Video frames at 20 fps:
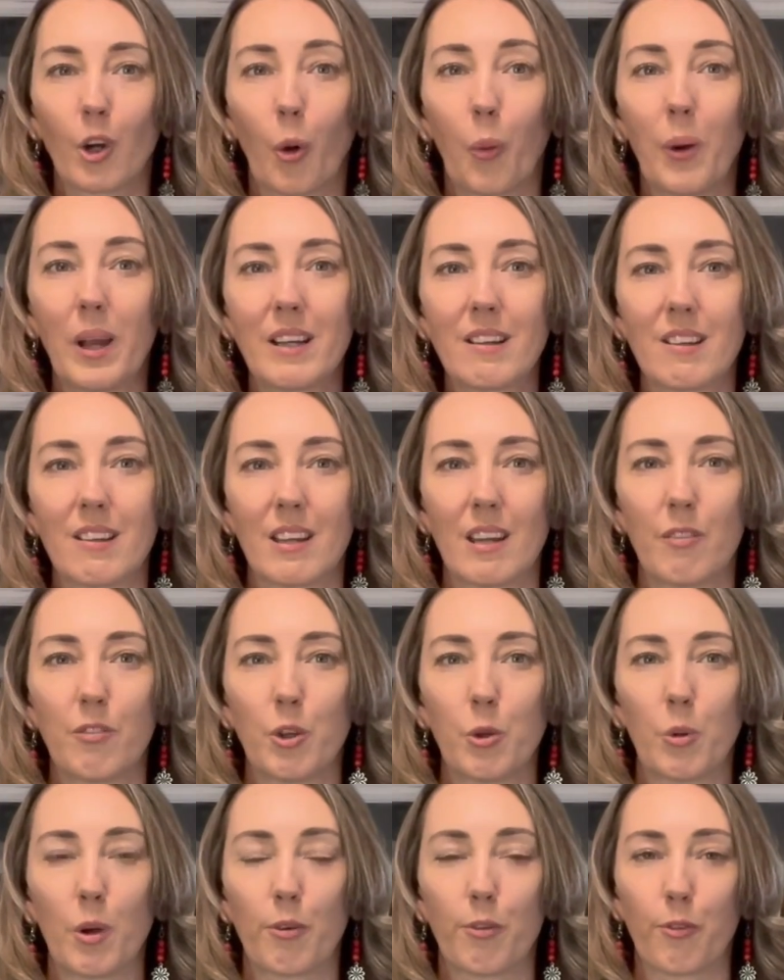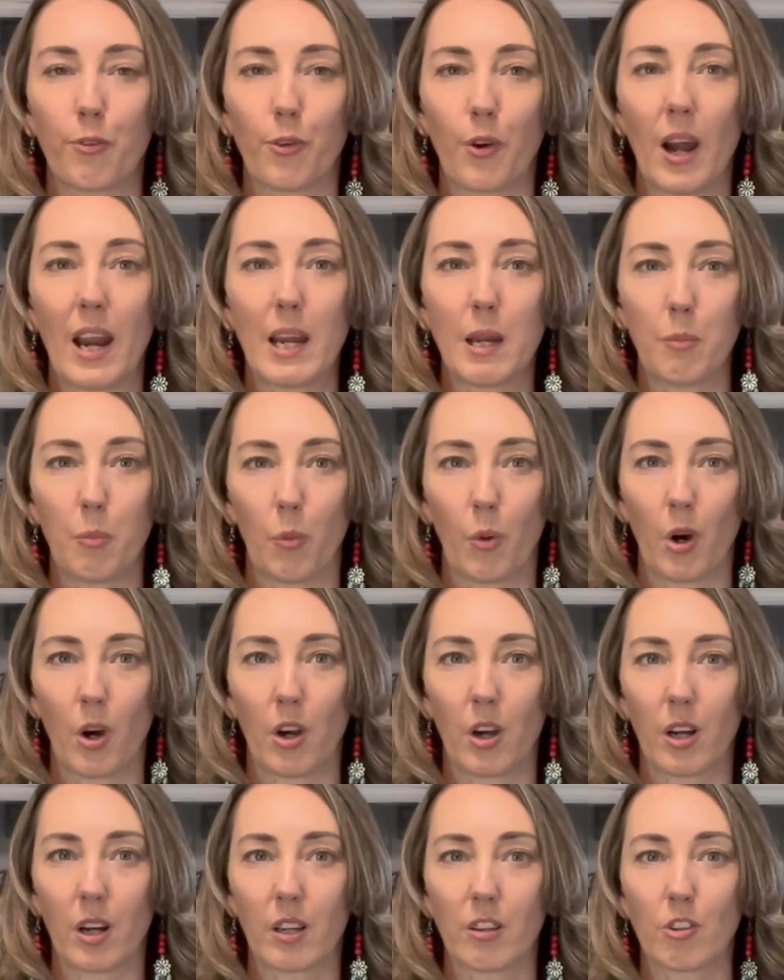going to give you a
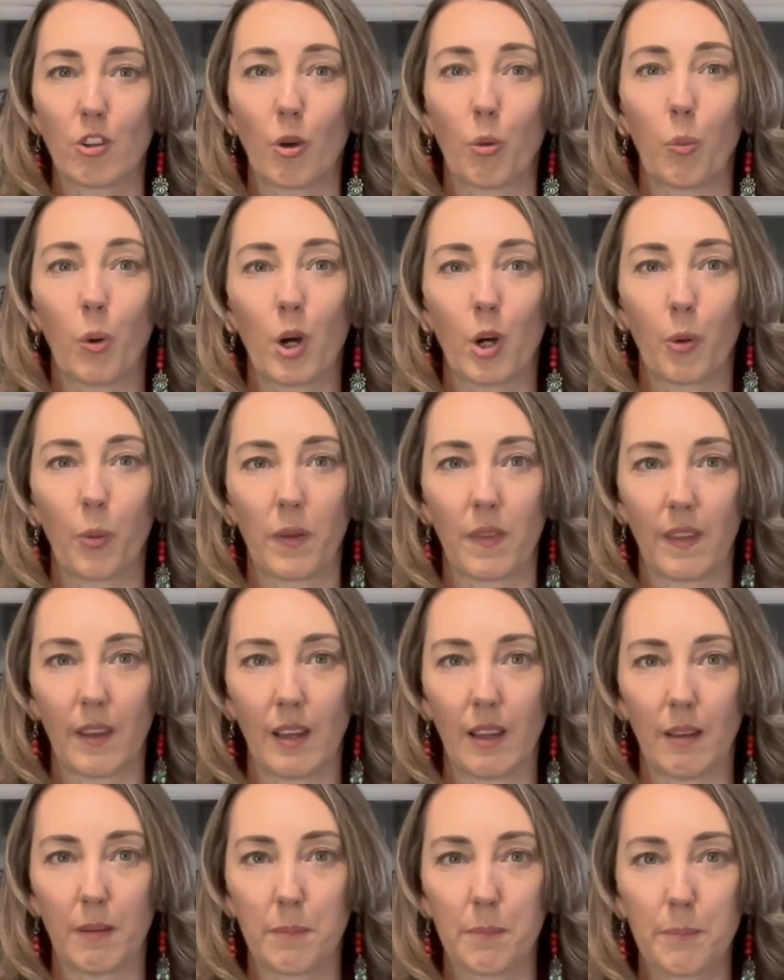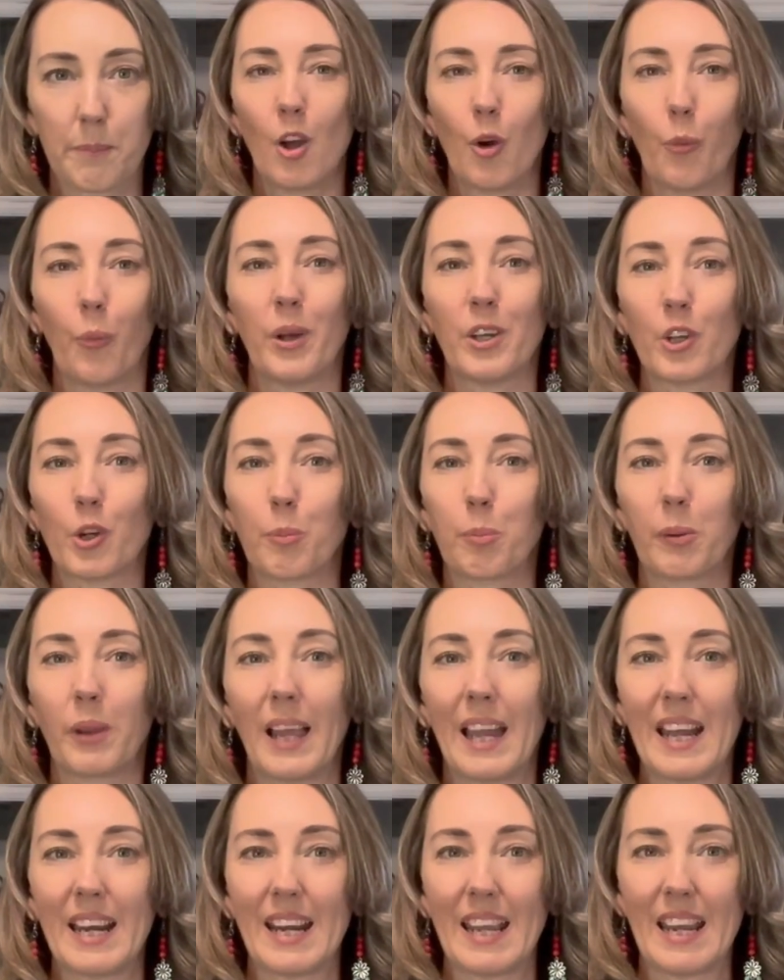framework to work within when you're
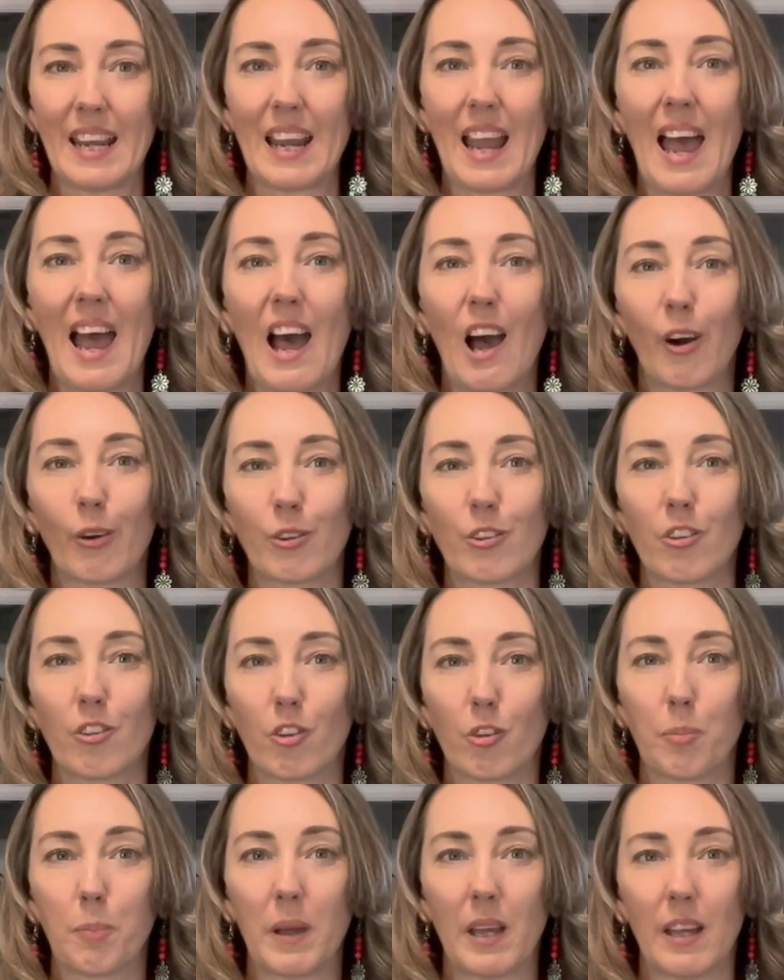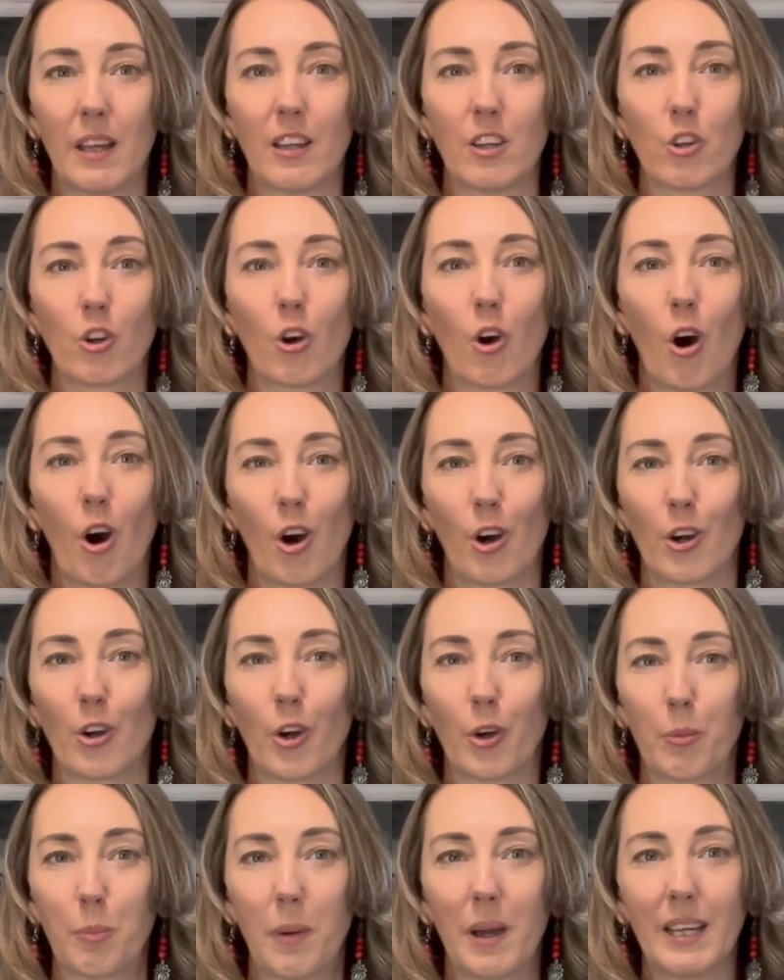planning how to spend your
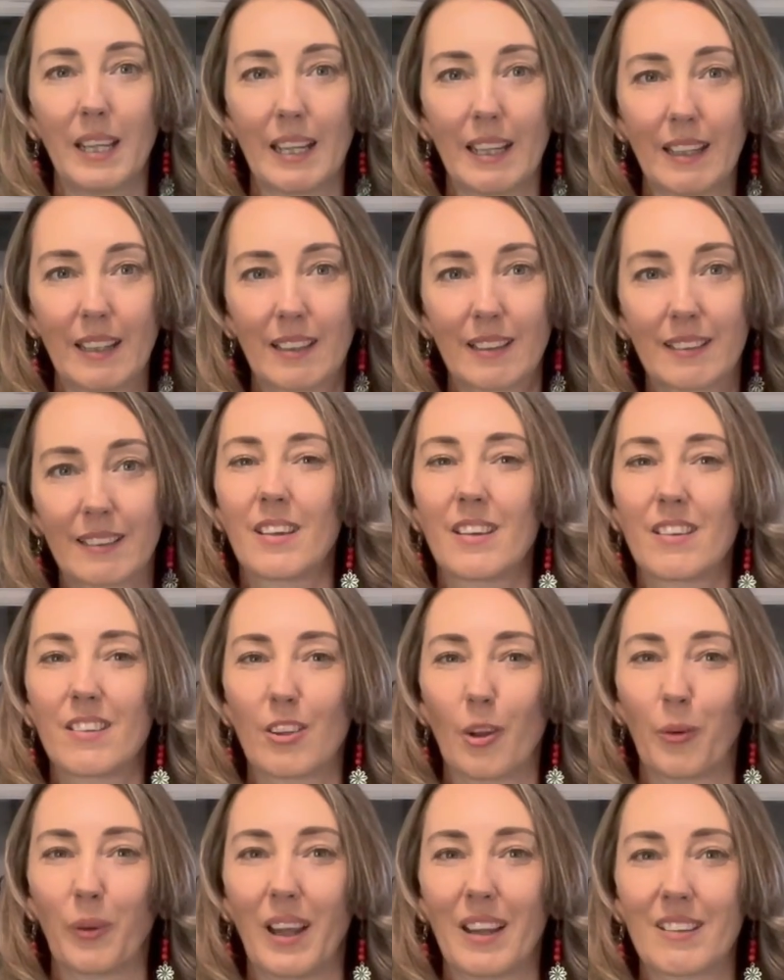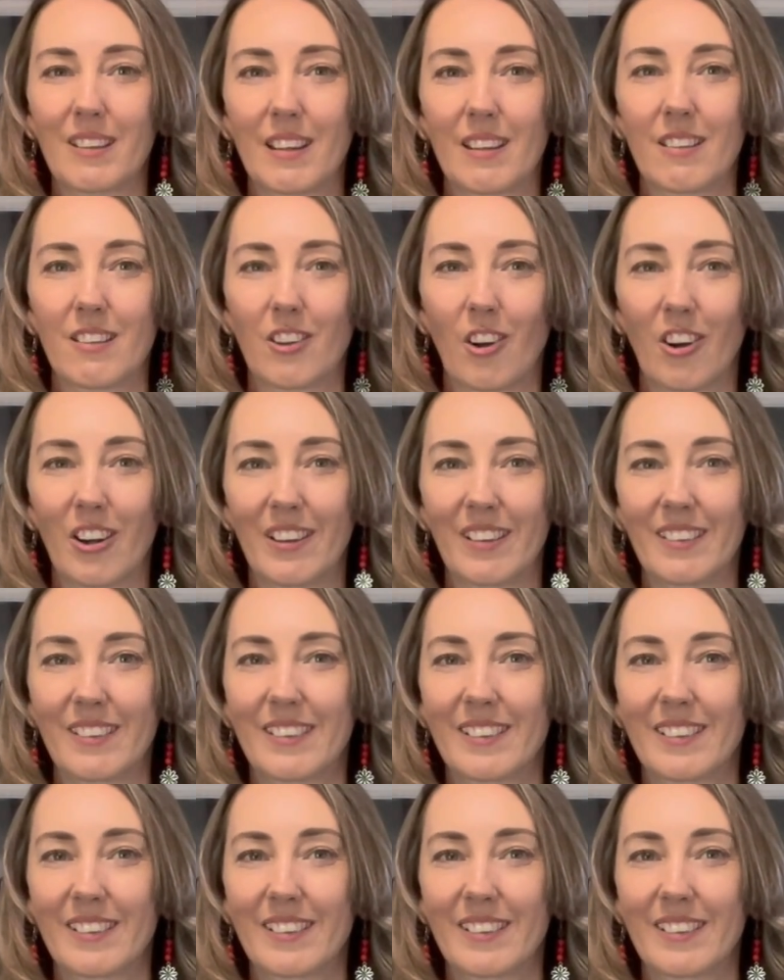hard-earned money. So let's get started.